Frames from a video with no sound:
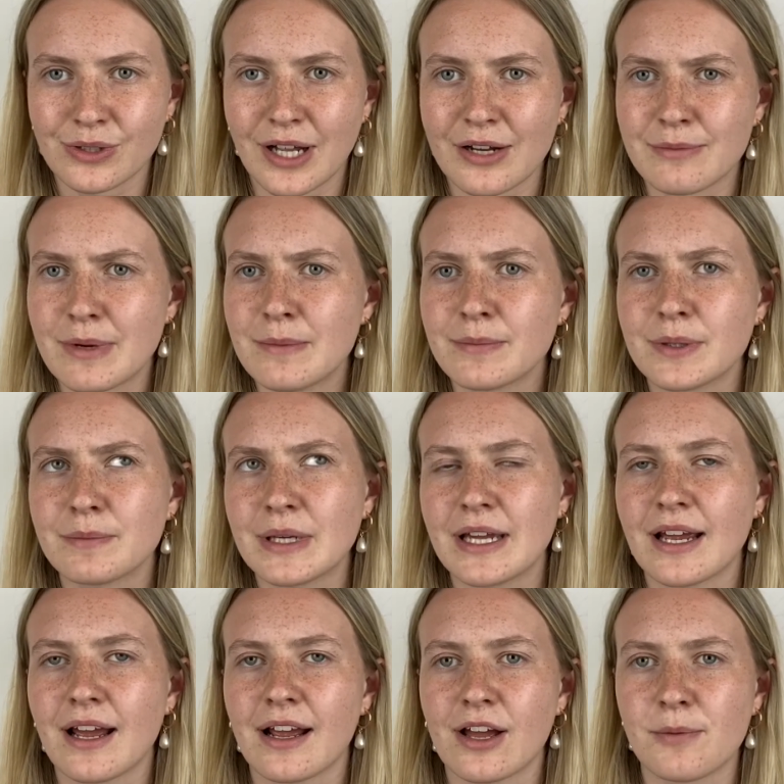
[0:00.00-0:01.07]
I remember
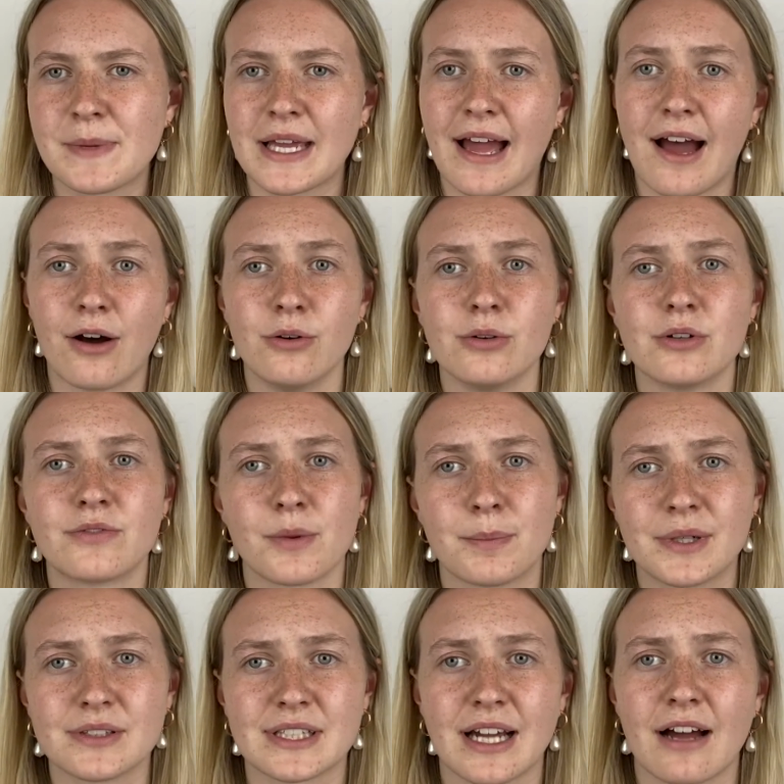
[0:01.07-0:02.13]
coming out of the
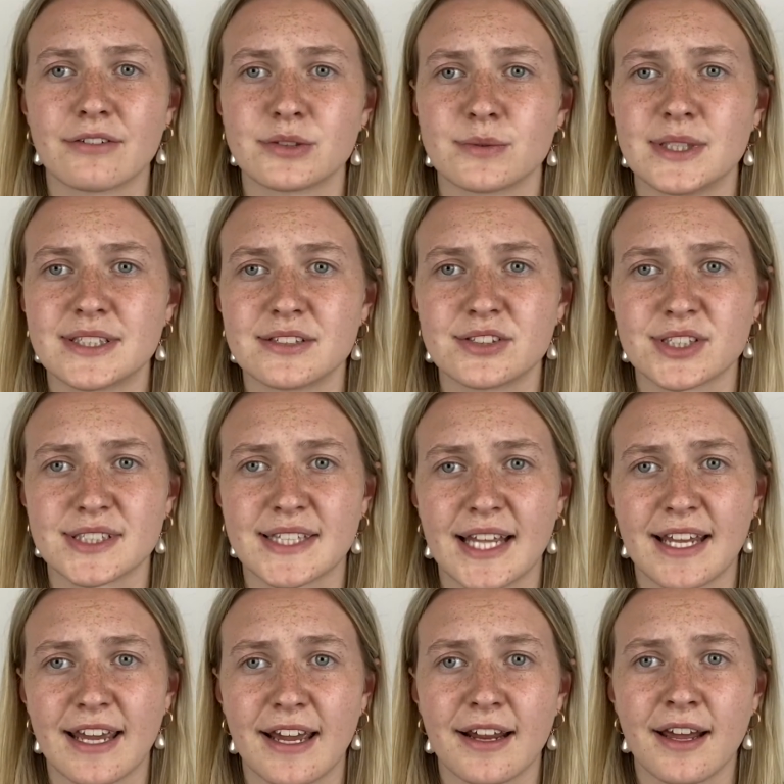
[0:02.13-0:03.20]
building afterwards and just
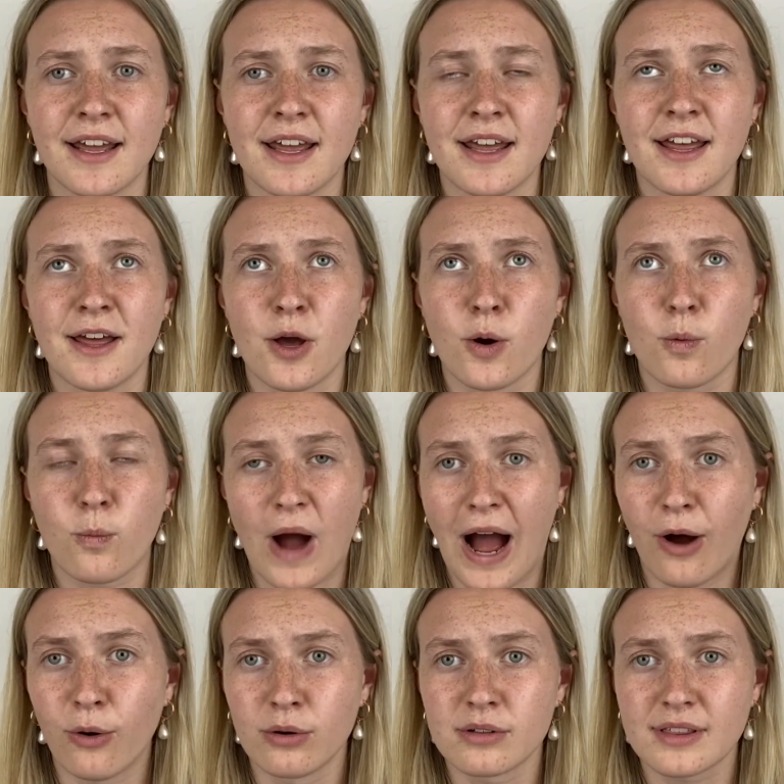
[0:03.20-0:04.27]
thinking,
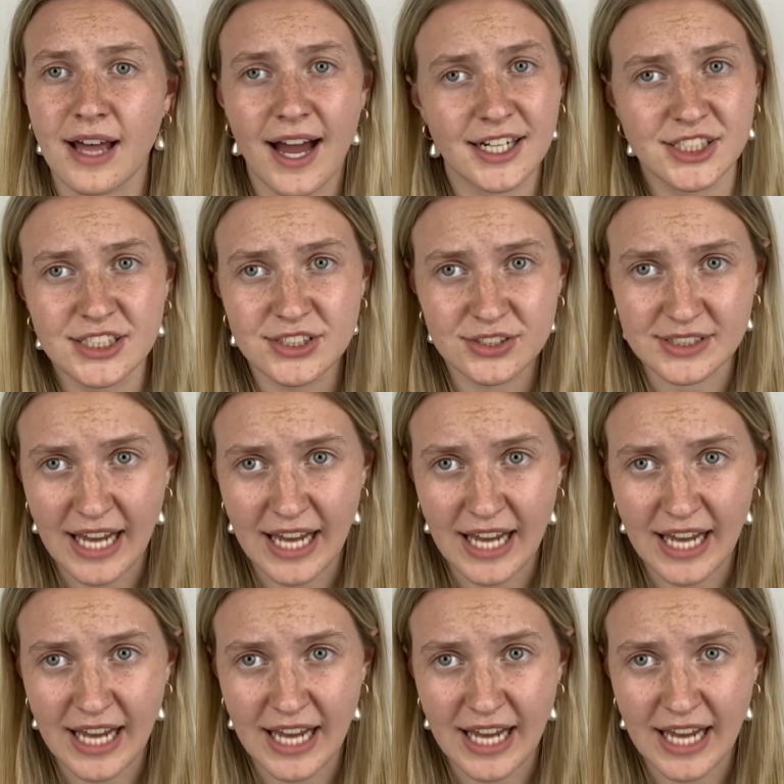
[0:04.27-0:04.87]
wow, that actually just